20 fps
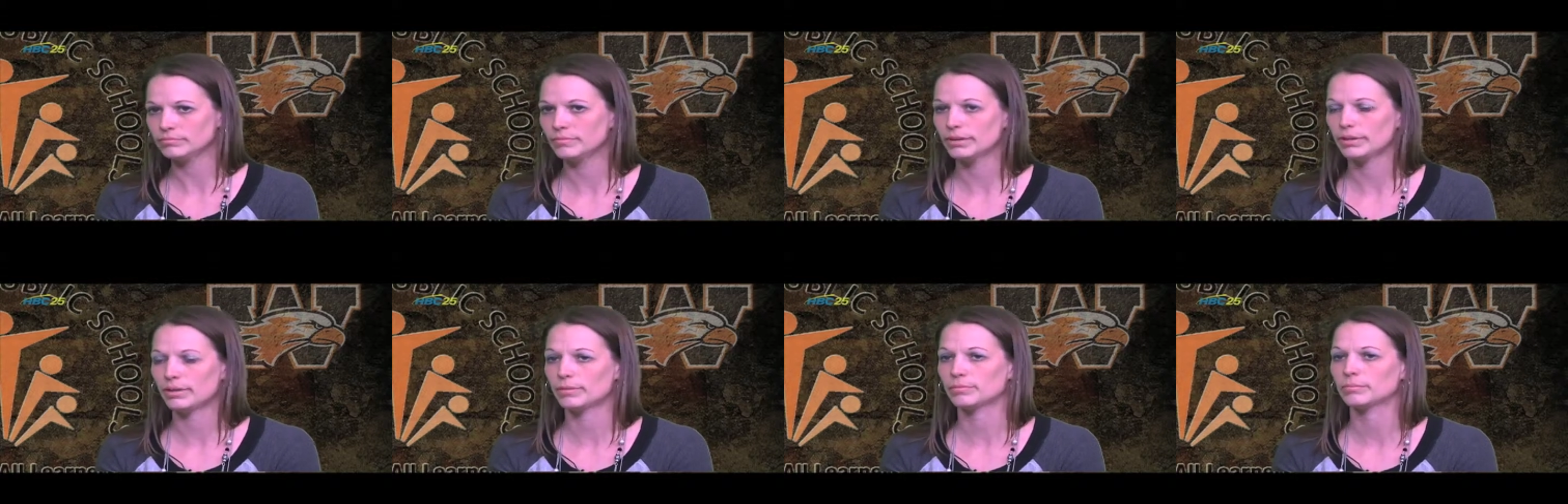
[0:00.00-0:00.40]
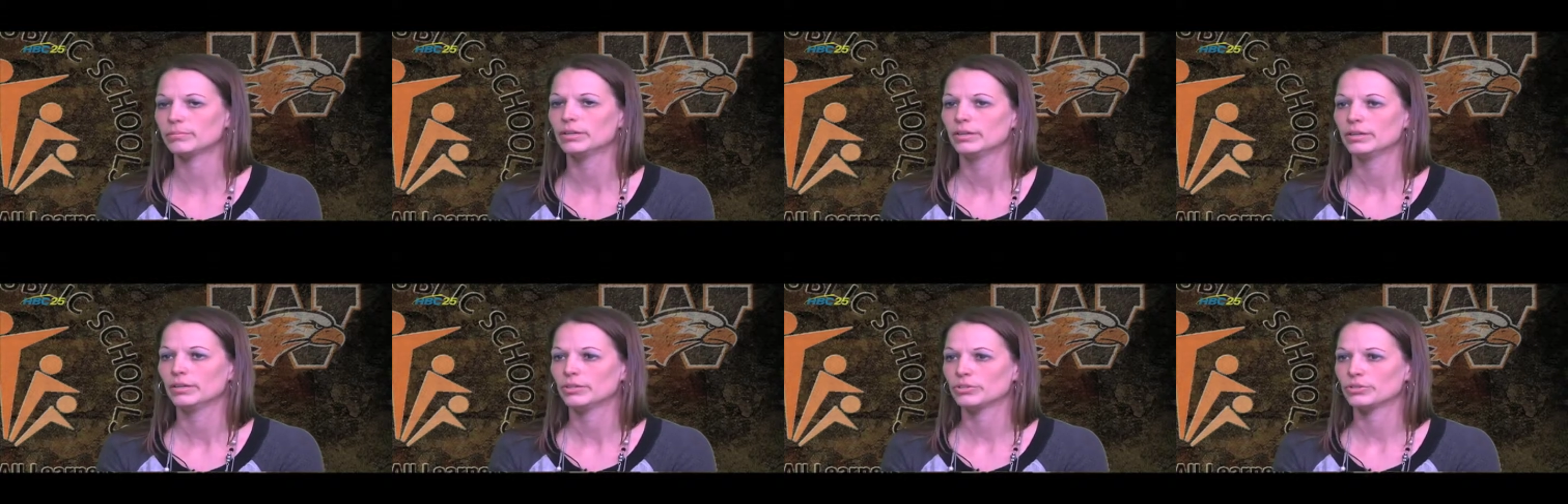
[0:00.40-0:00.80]
Um,
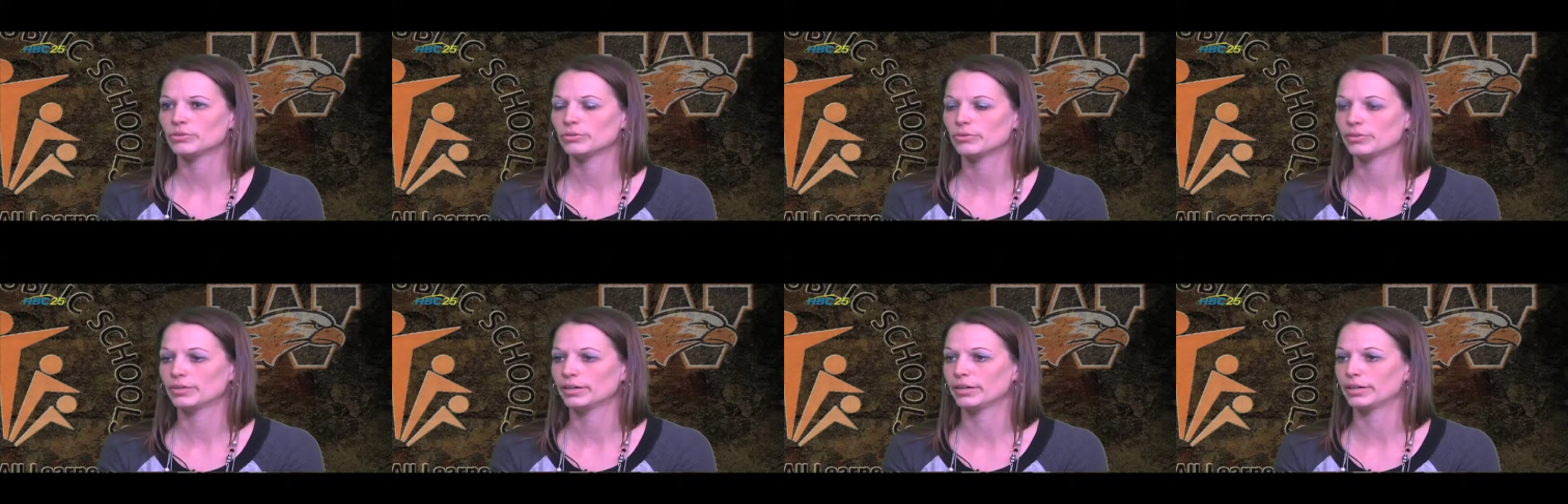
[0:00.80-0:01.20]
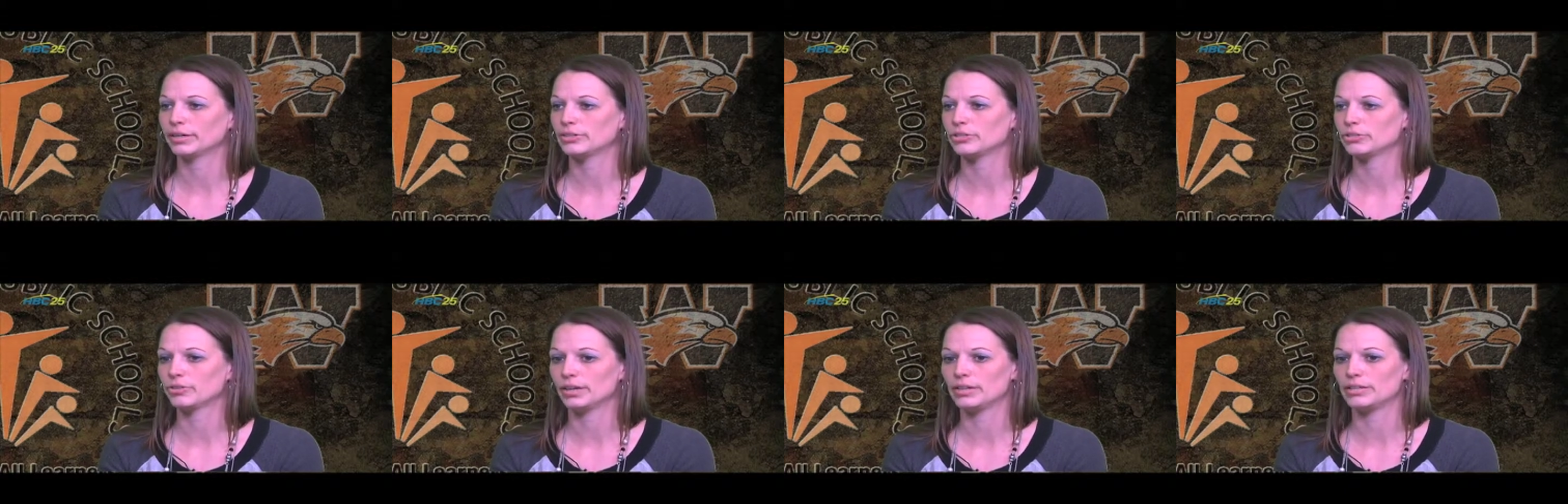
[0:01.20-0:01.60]
so they're
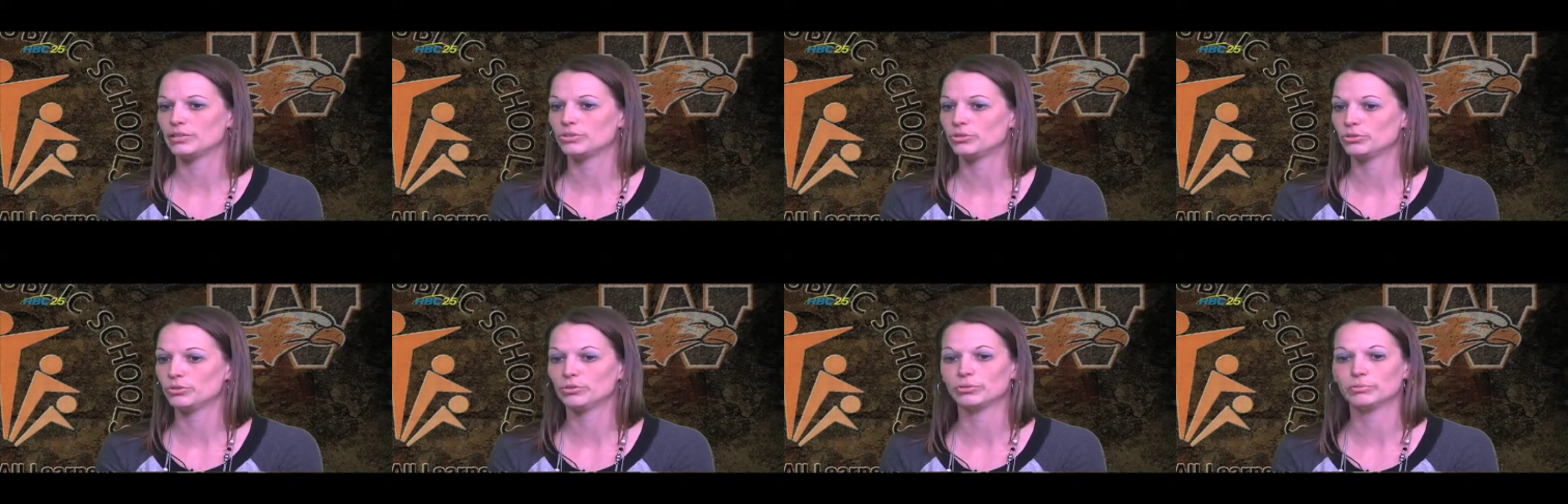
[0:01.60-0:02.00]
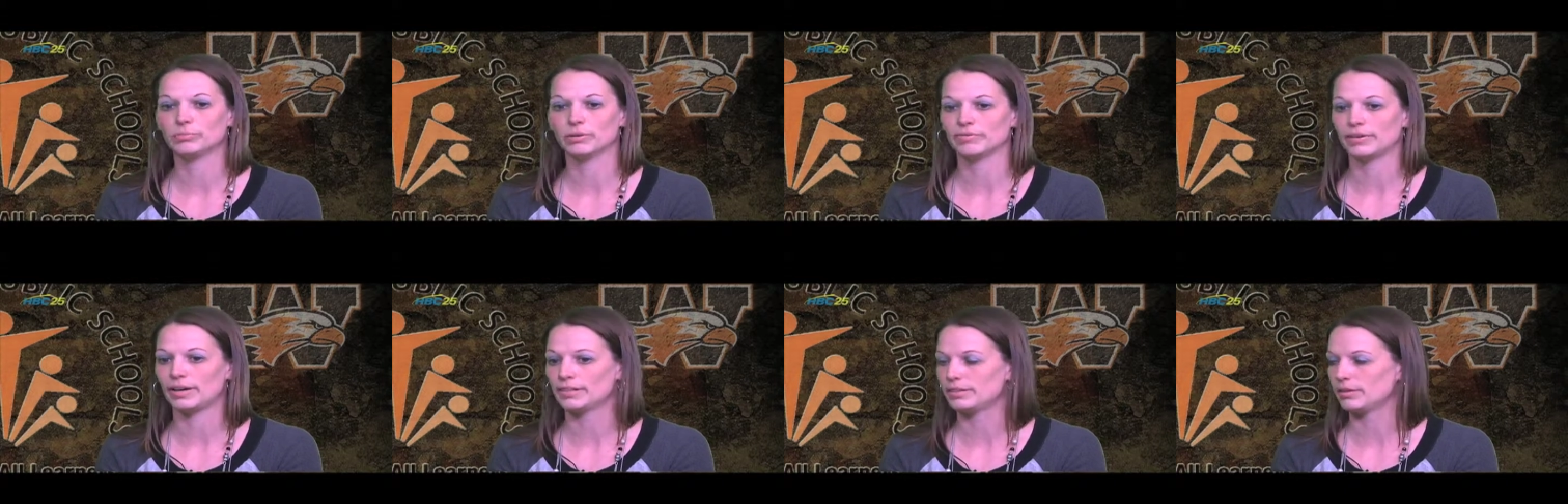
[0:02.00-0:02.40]
trained to
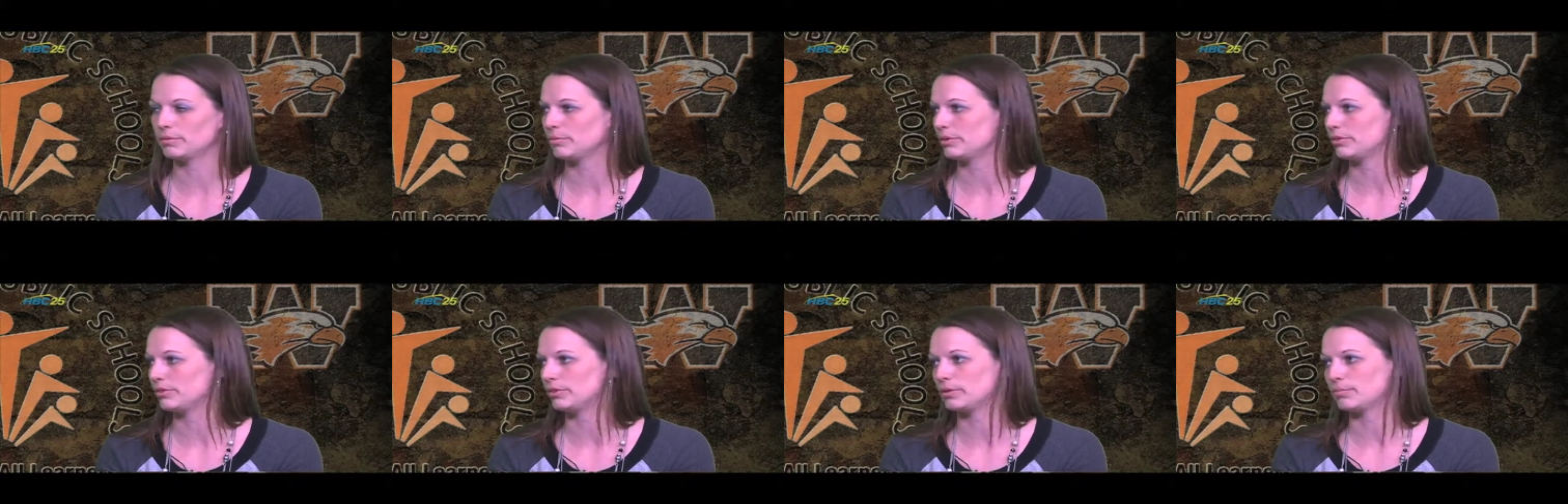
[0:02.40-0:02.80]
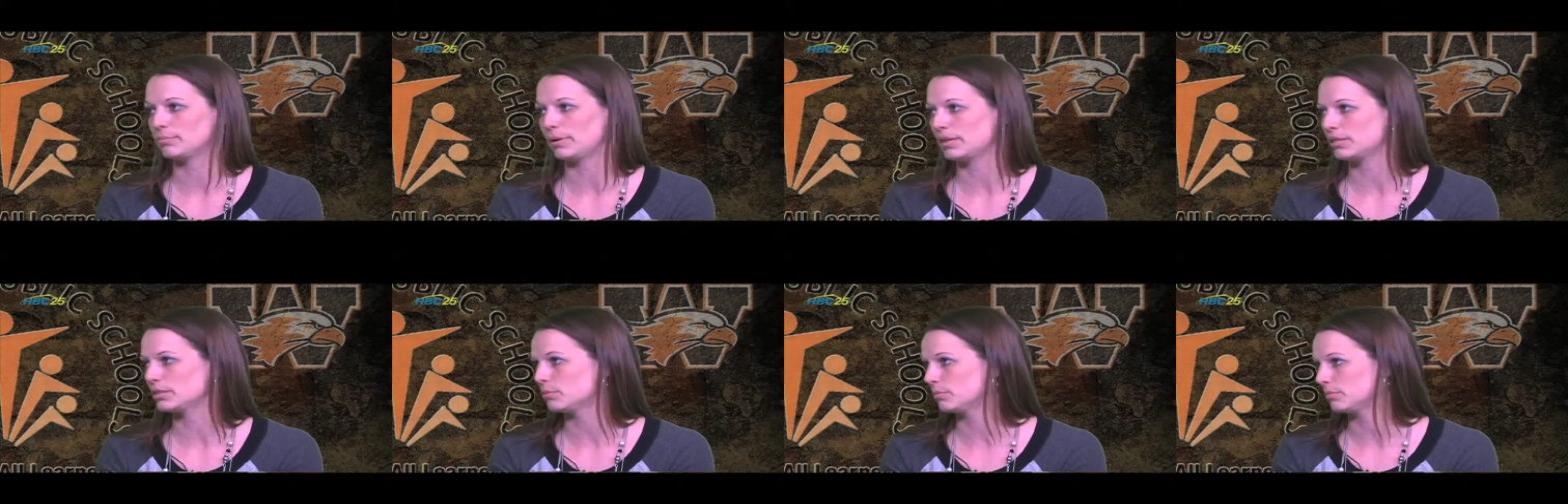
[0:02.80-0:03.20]
provide them with their
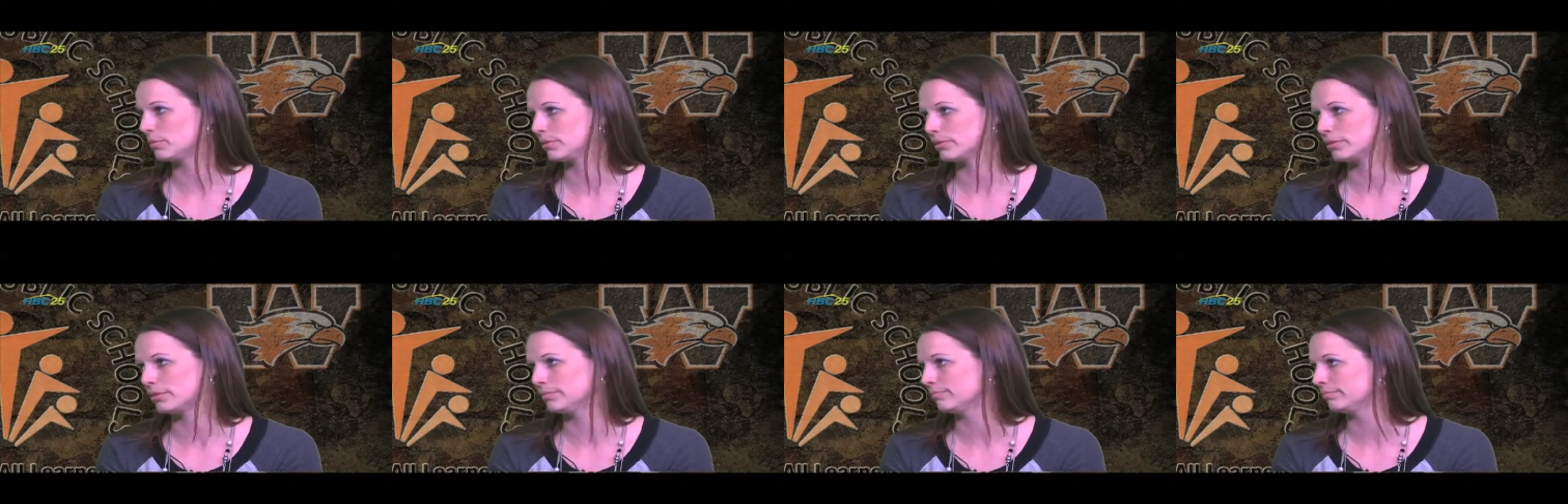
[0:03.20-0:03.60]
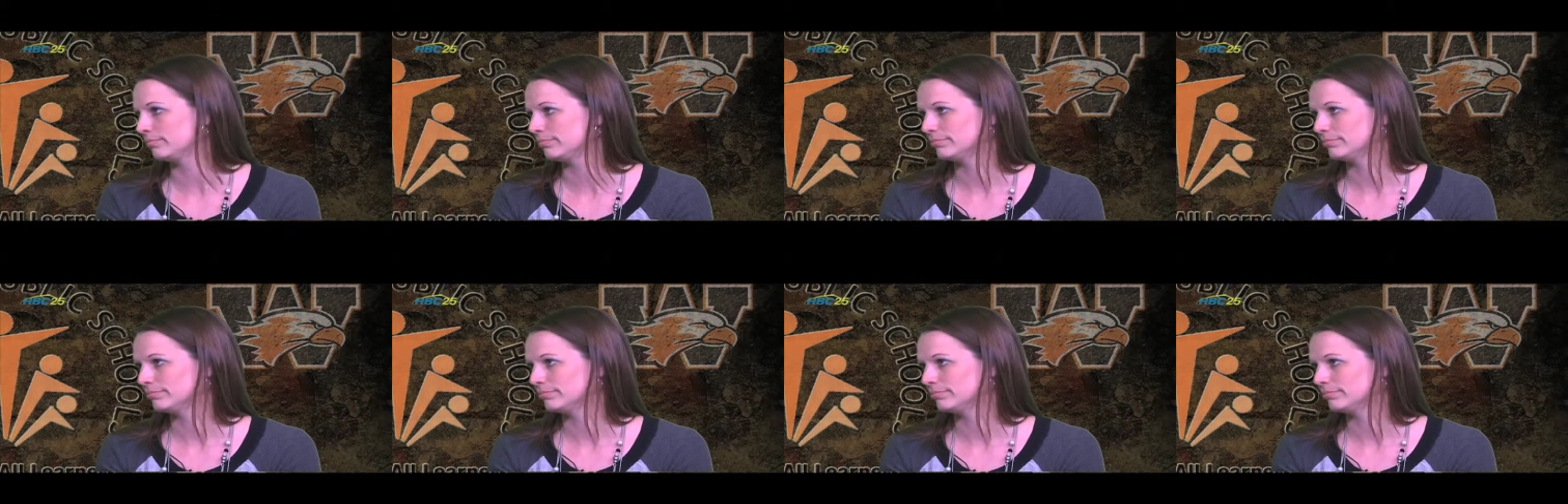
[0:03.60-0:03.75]
best